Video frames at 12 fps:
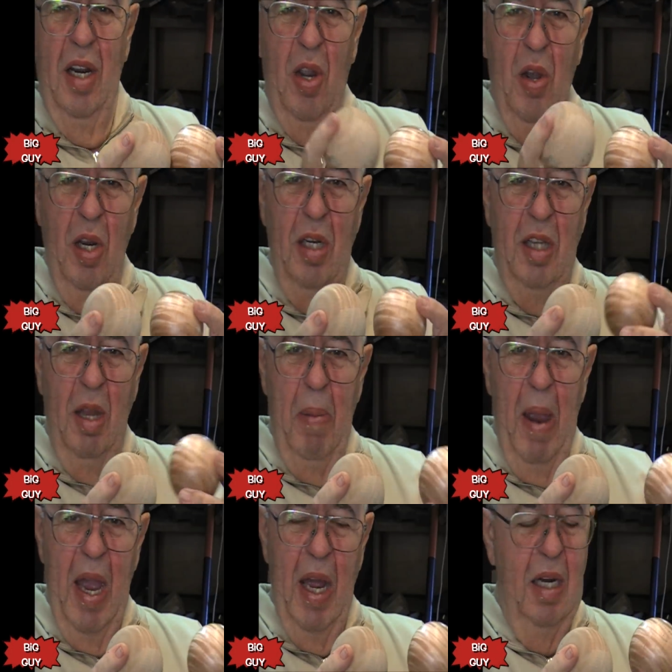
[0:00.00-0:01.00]
Good, the
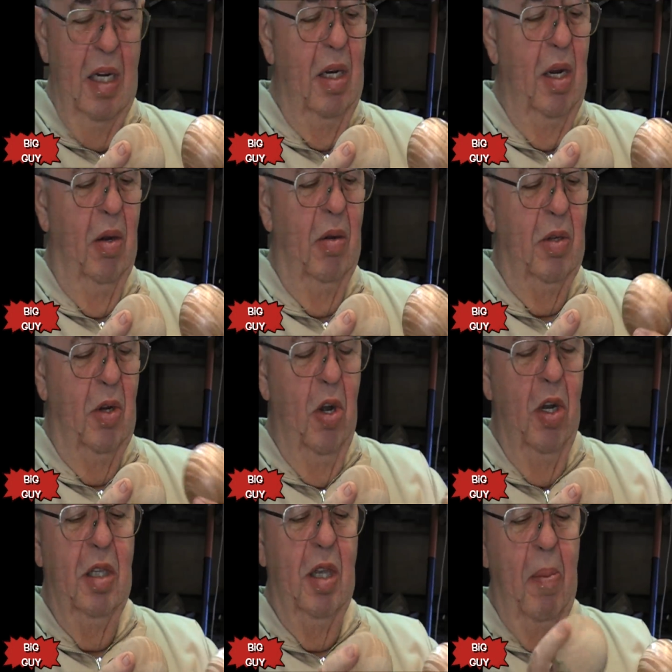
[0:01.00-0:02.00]
bad, no,
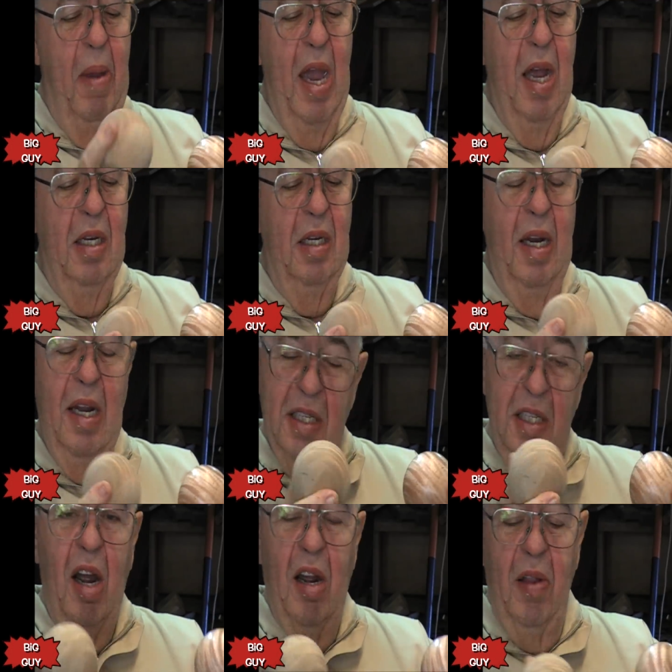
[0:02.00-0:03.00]
good, the bad, and it
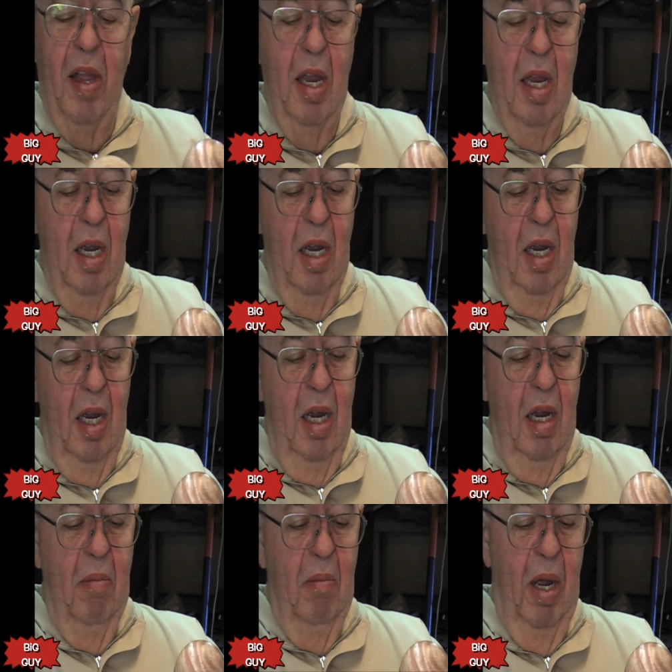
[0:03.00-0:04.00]
is ugly.
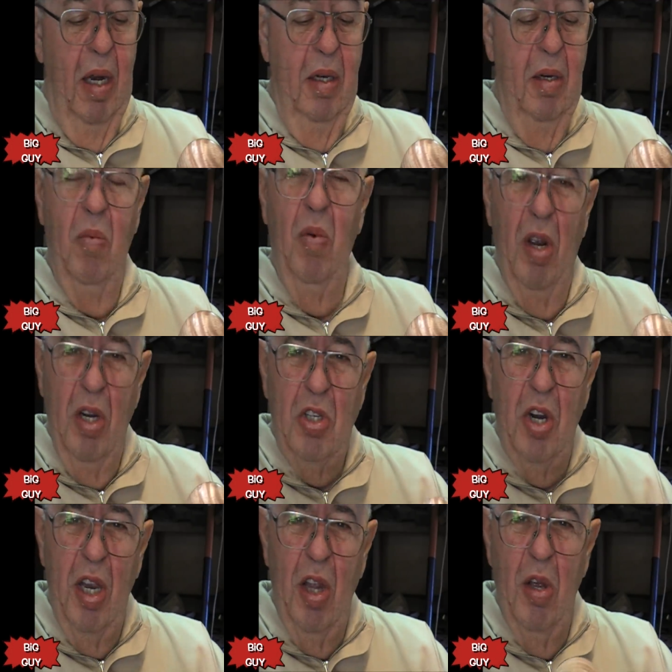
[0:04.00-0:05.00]
But we're going to
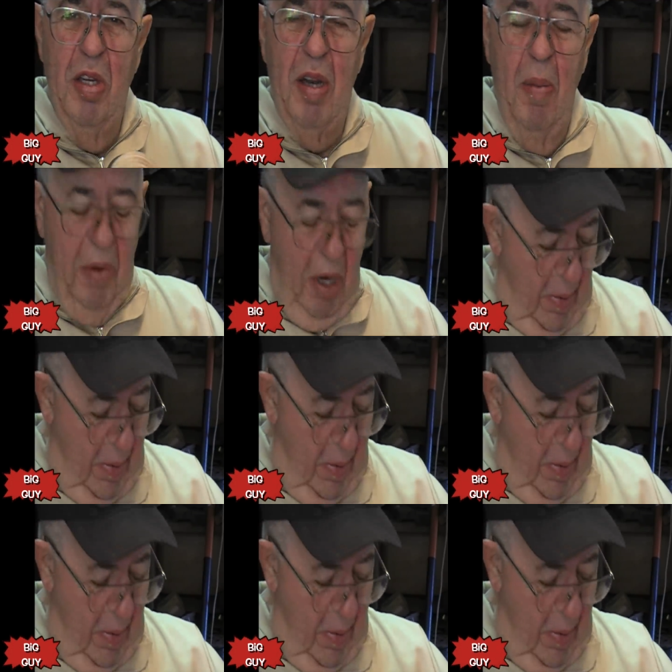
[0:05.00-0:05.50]
show you a little something